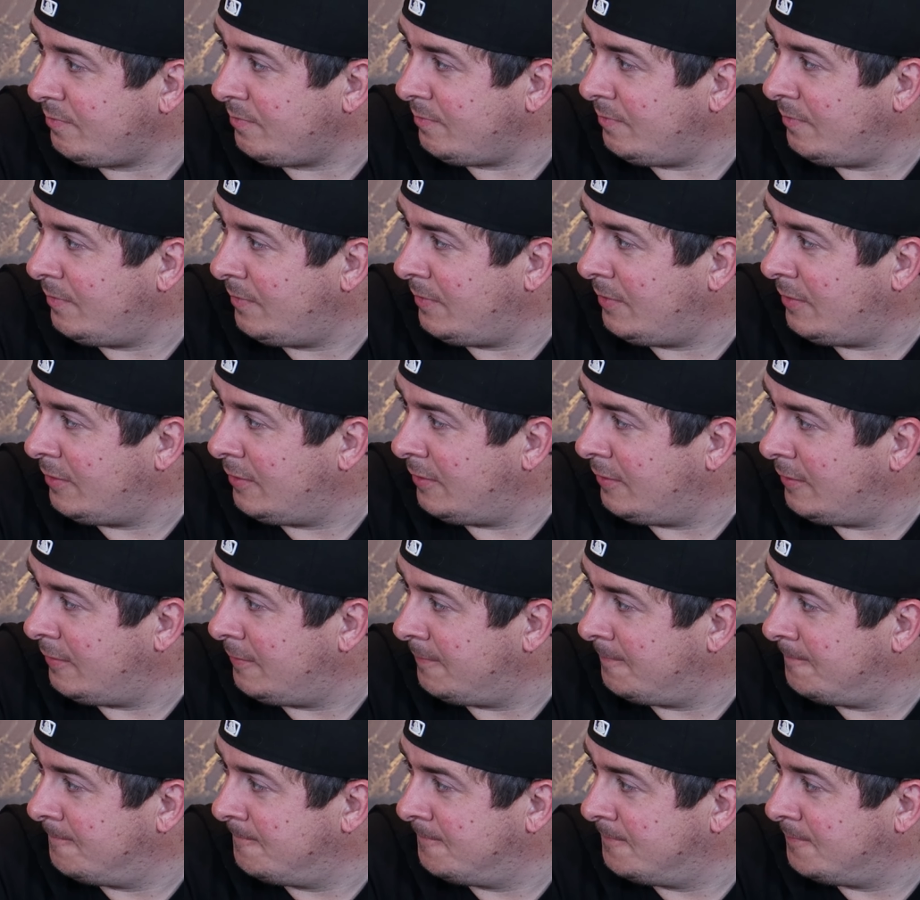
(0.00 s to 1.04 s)

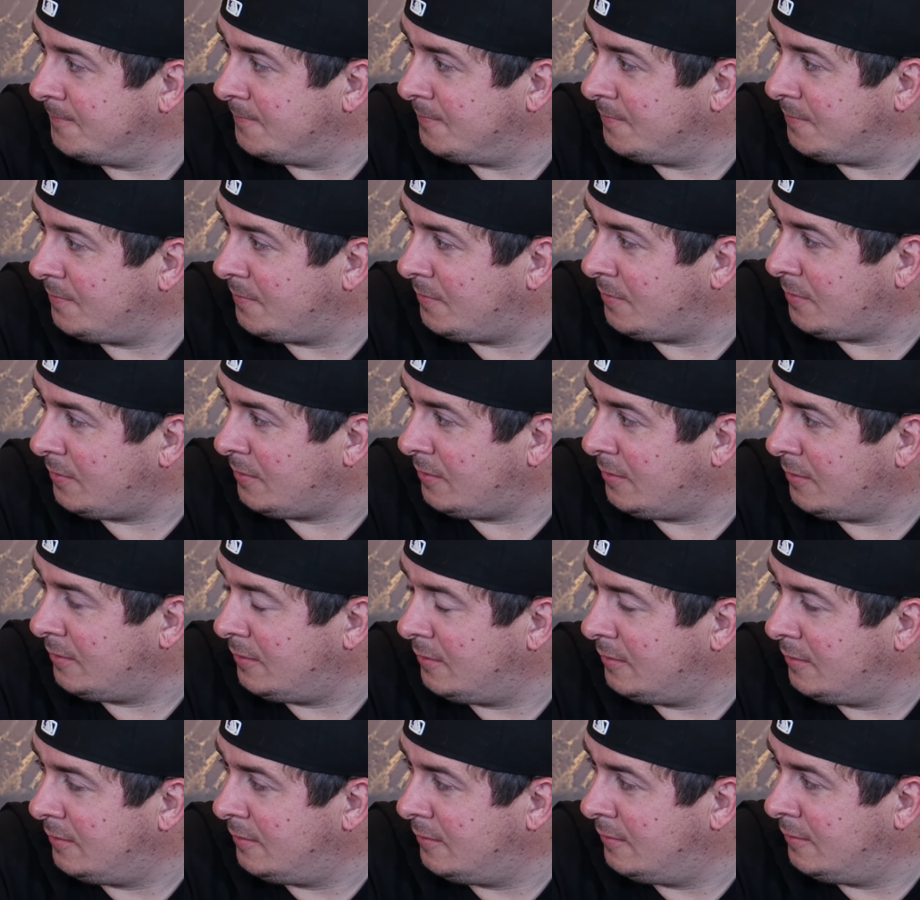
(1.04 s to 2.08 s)

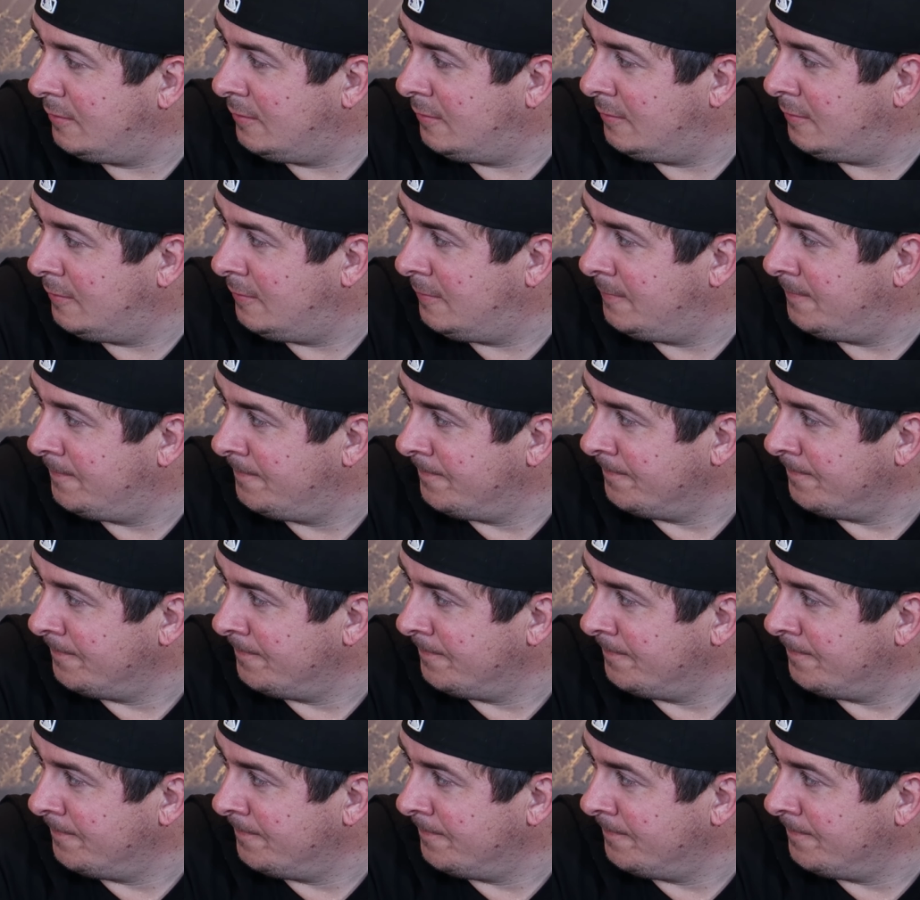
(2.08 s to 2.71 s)
[no speech]